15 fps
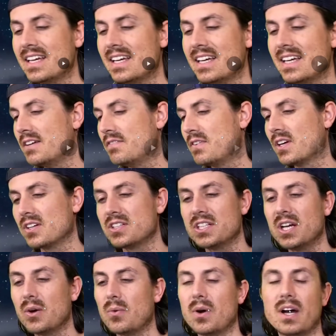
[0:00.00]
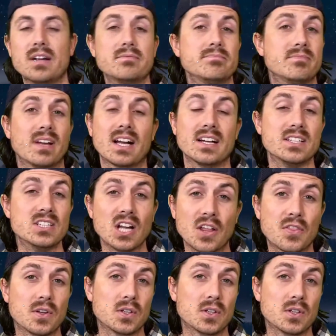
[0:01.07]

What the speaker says: He figured, you know what? I got nothing to